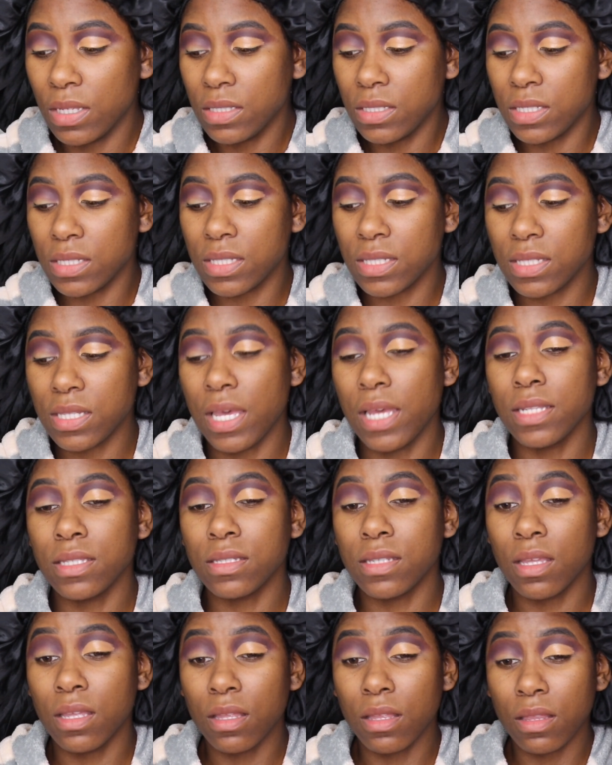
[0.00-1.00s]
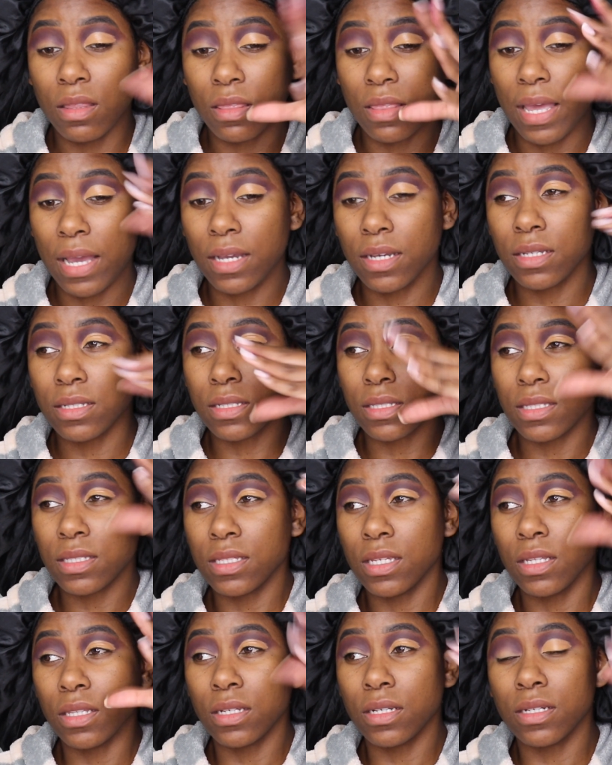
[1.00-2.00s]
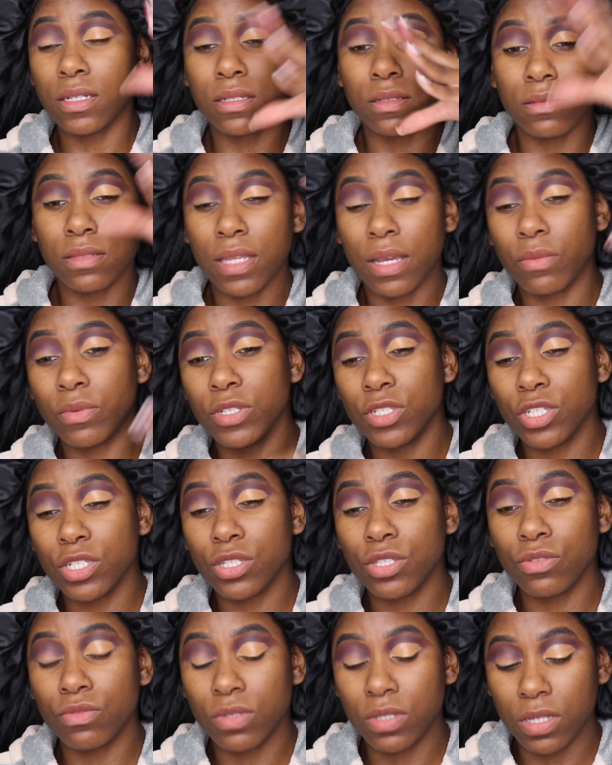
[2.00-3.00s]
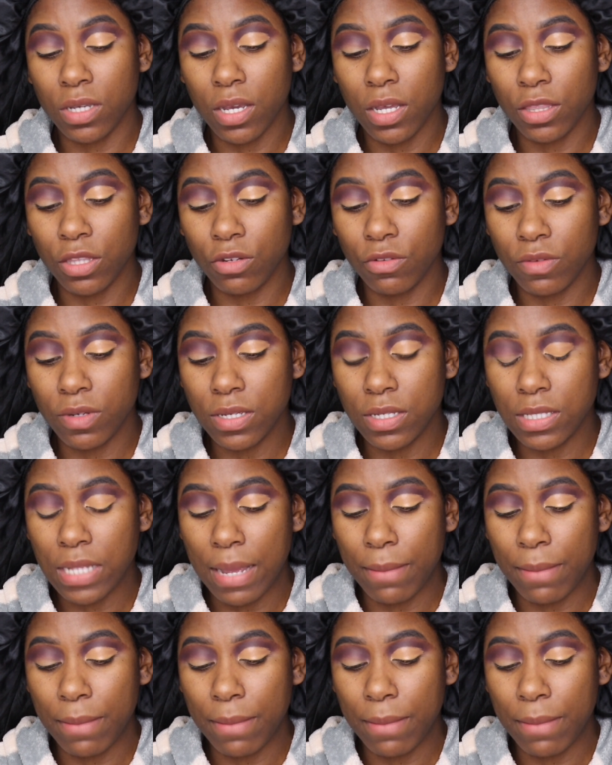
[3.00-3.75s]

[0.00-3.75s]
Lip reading: To set that concealer that we just used to cut the crease,